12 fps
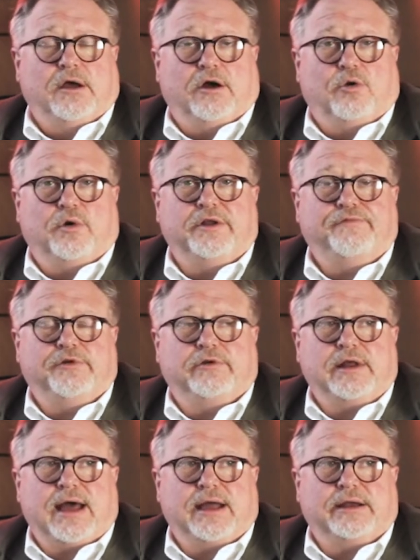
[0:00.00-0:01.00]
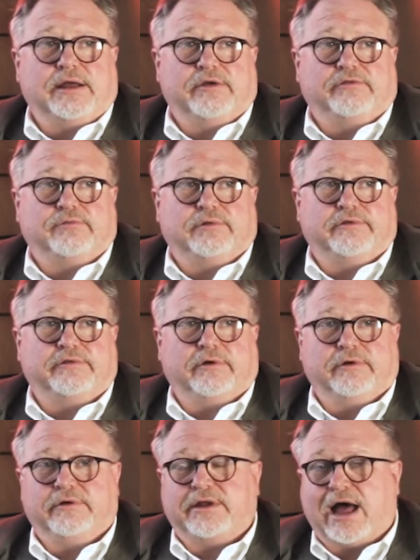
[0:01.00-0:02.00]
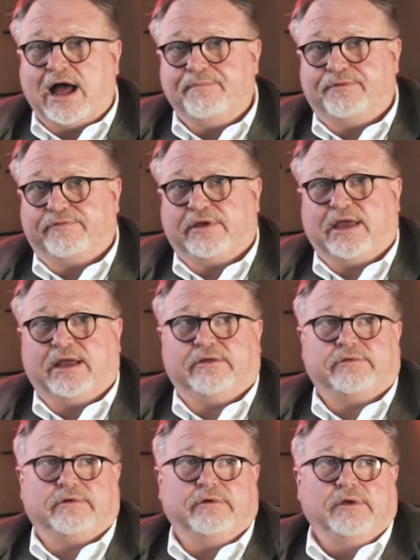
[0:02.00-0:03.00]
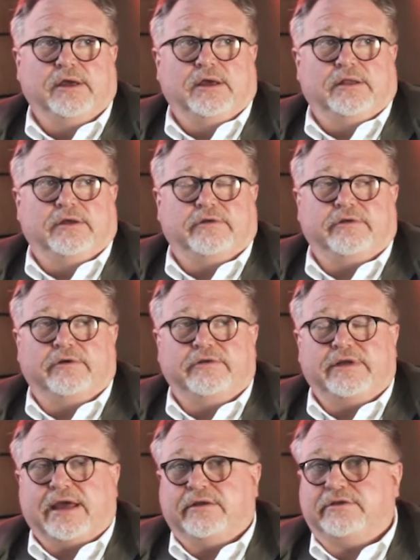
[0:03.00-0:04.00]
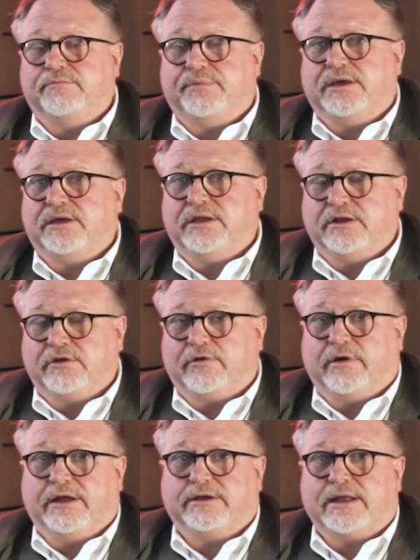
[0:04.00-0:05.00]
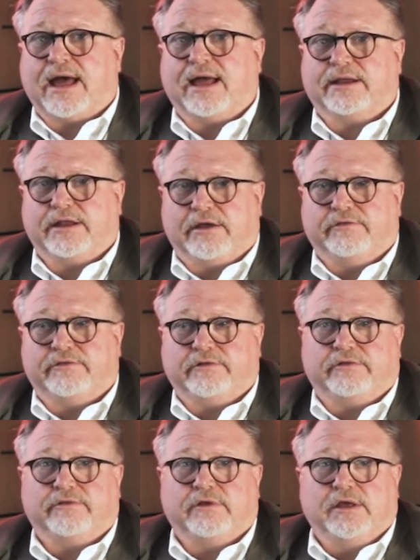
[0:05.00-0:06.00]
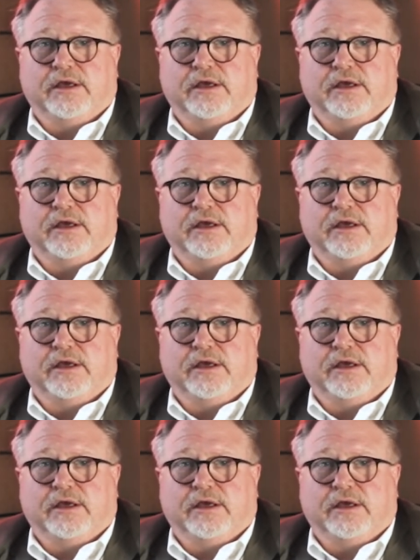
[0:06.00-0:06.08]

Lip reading: Or what if you're diagnosed with a certain type of cancer that turns out to be an incorrect diagnosis,